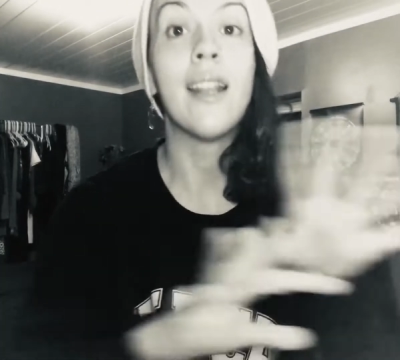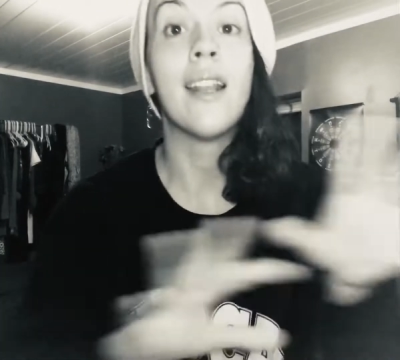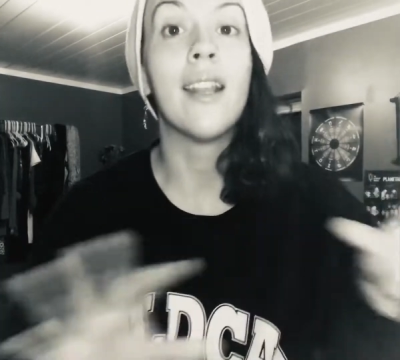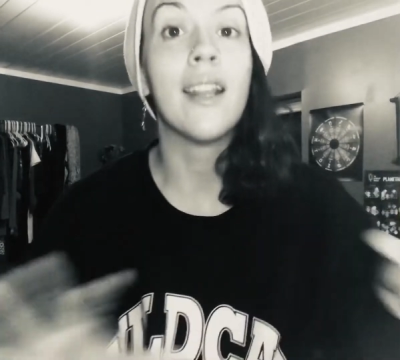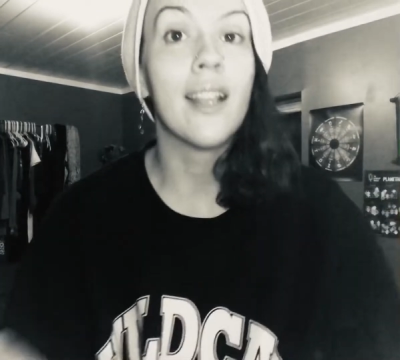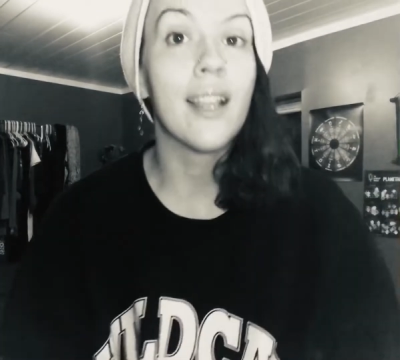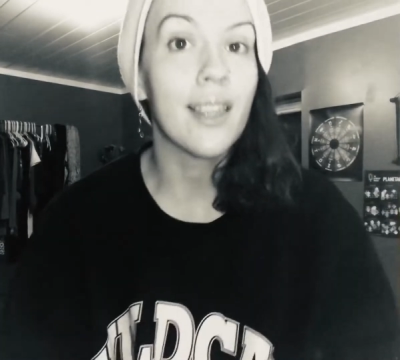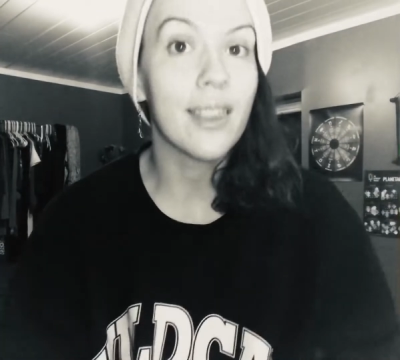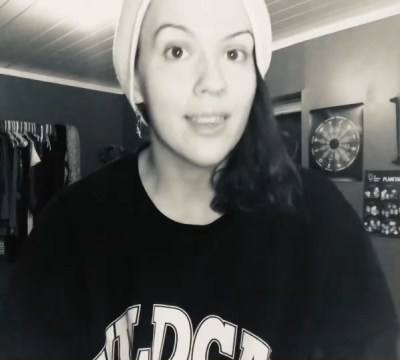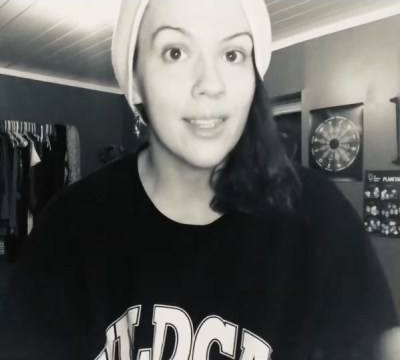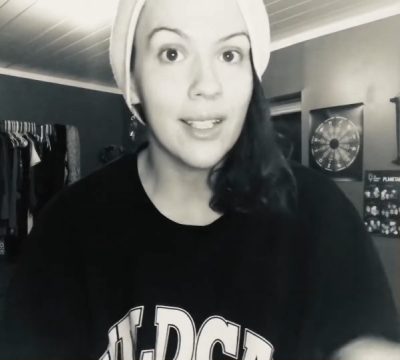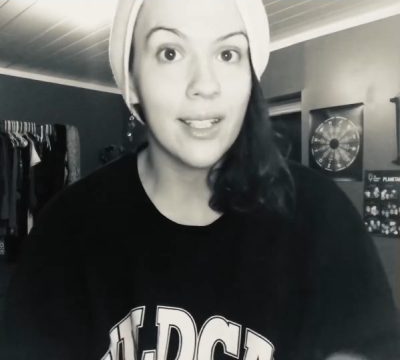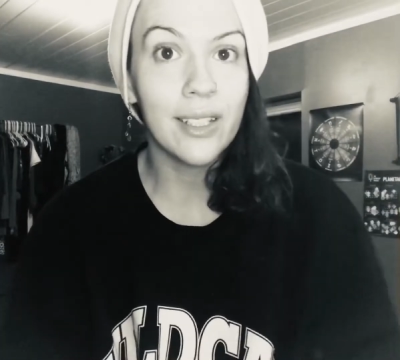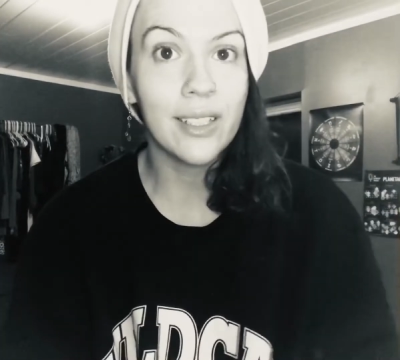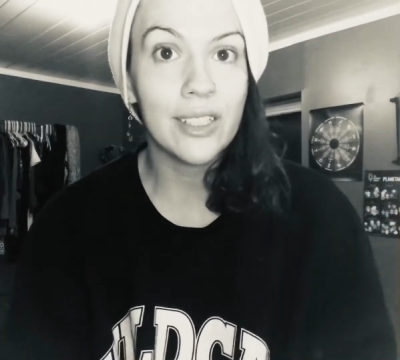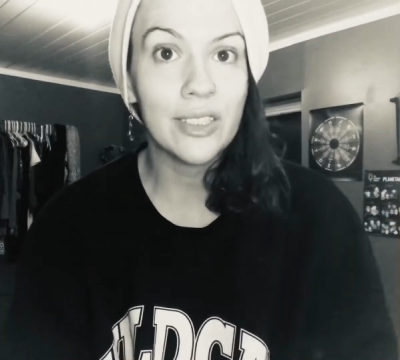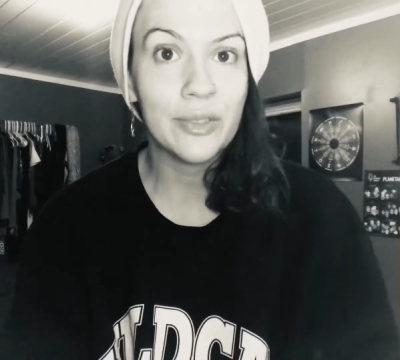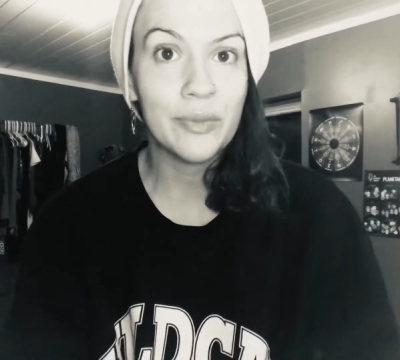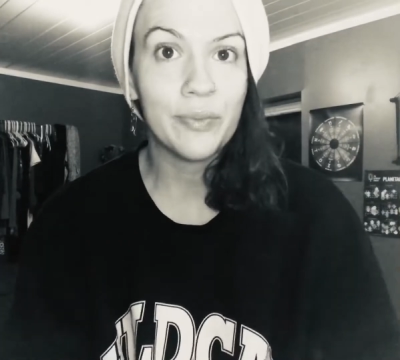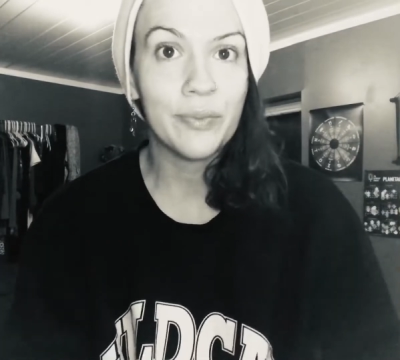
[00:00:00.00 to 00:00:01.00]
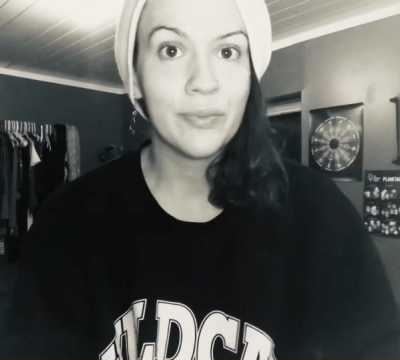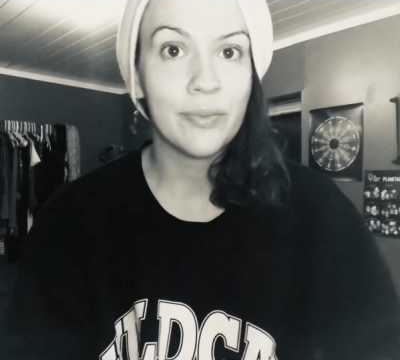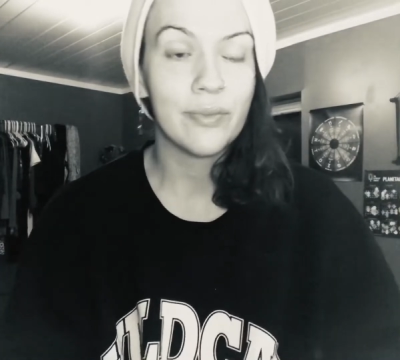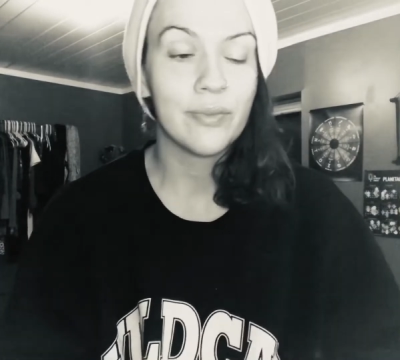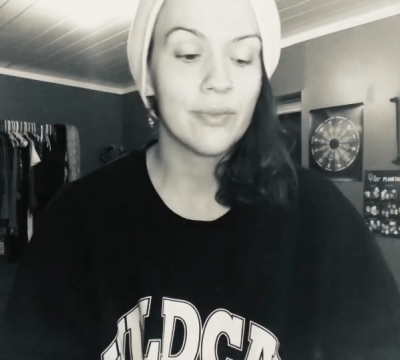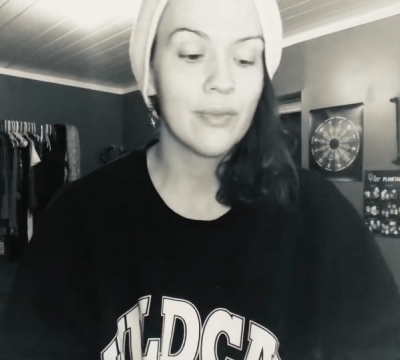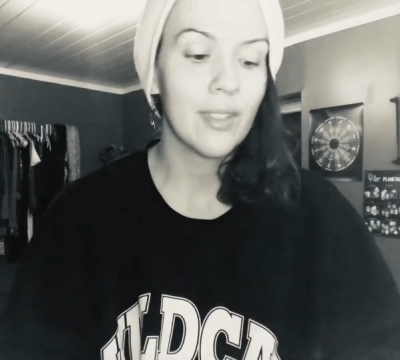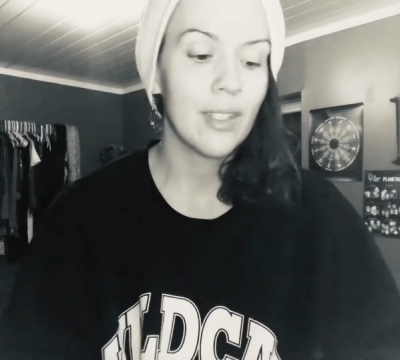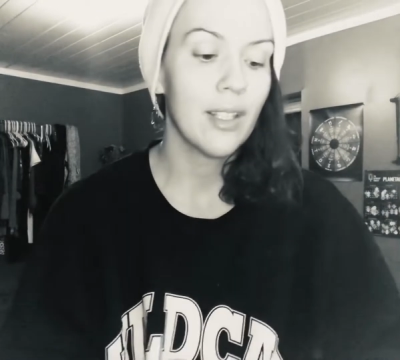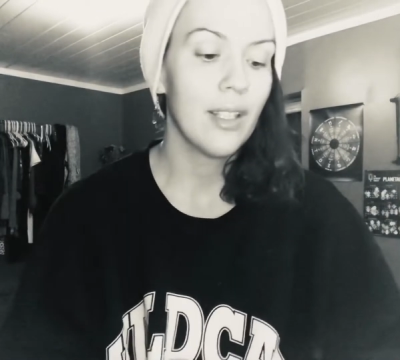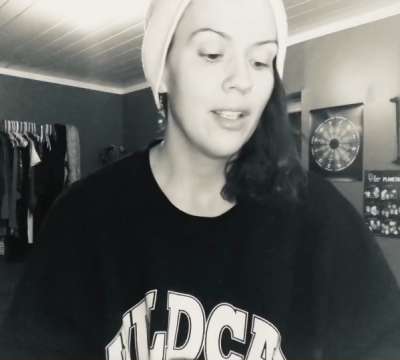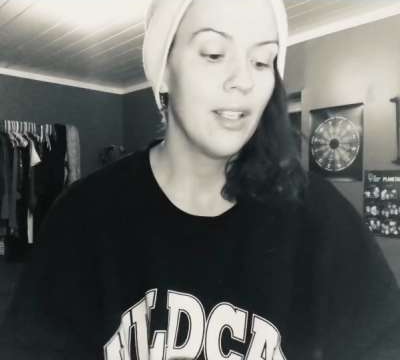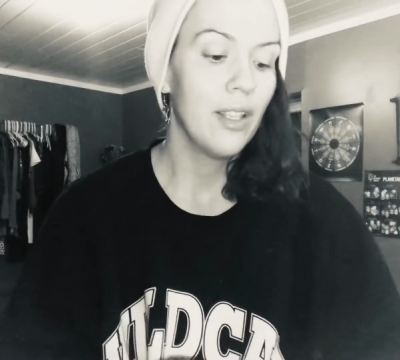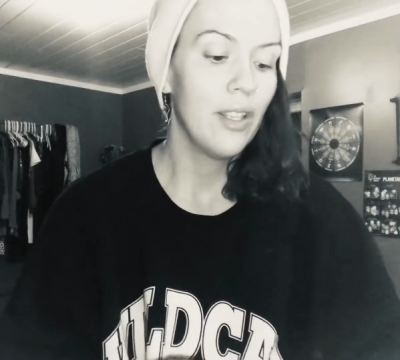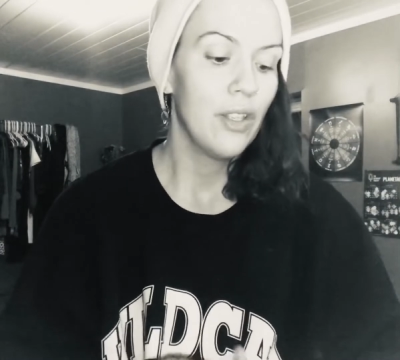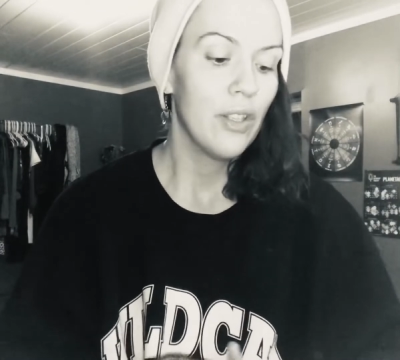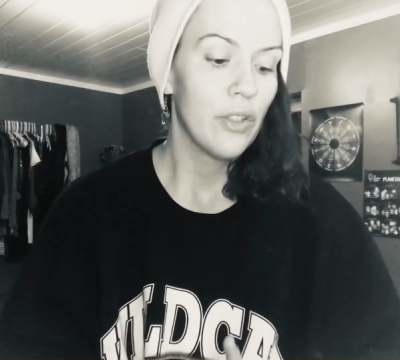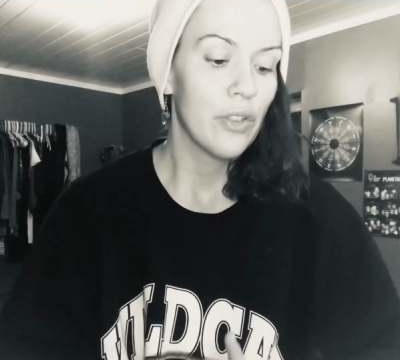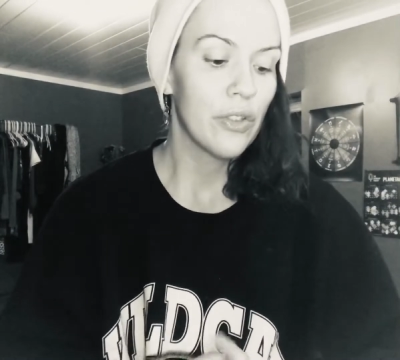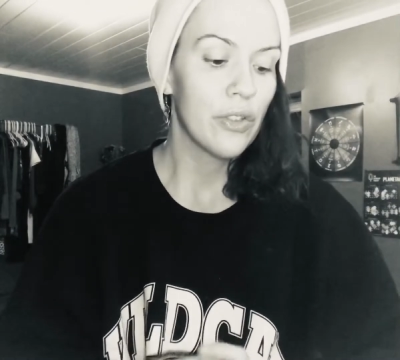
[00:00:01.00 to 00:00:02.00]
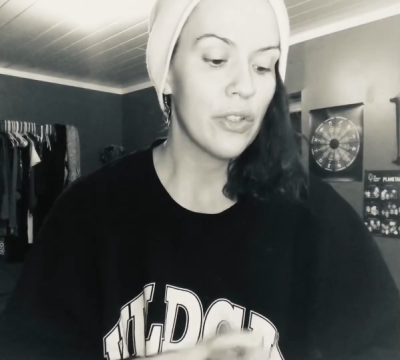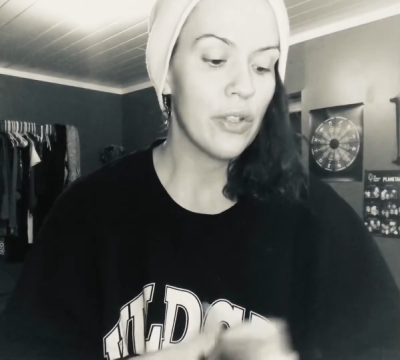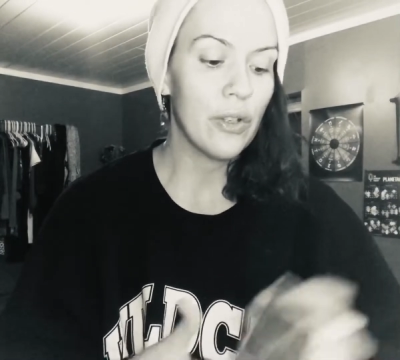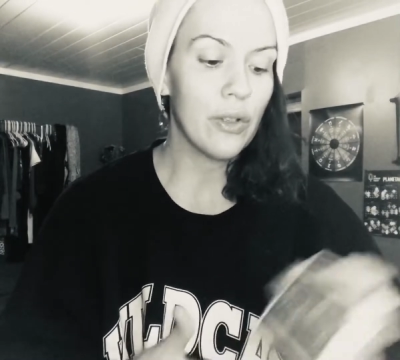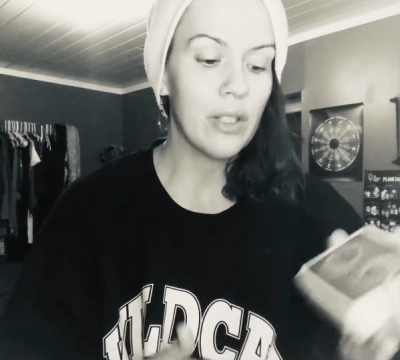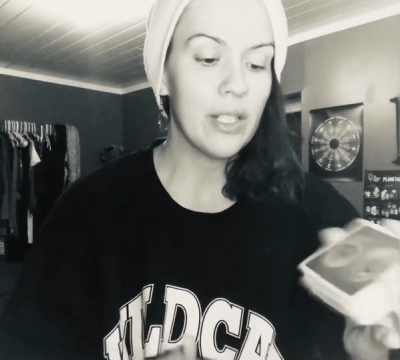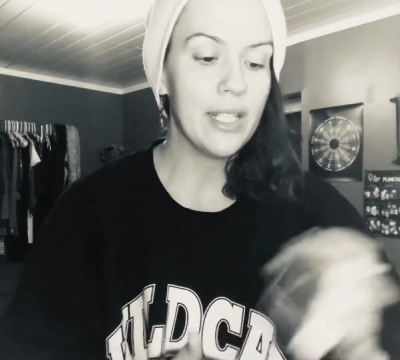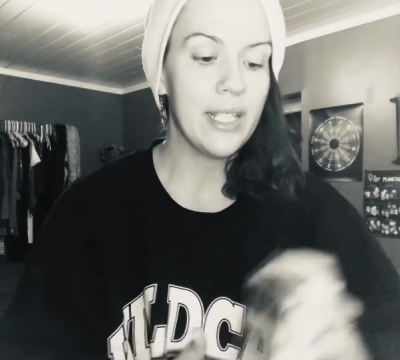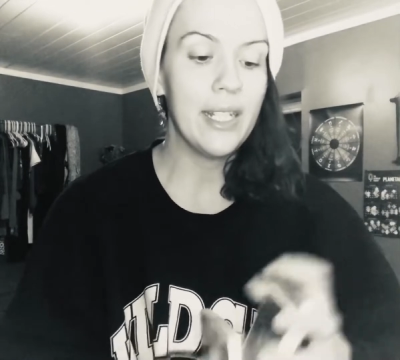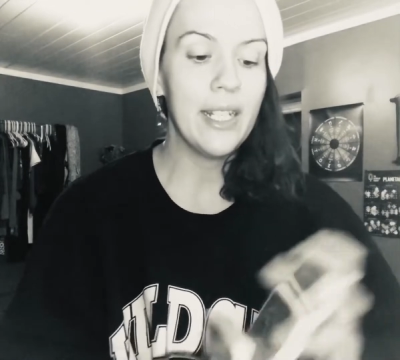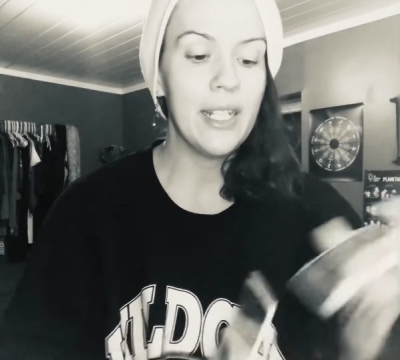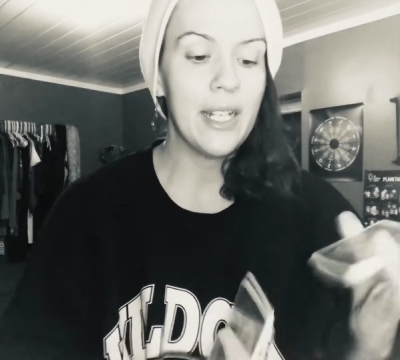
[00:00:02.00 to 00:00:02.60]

nothing. So clean it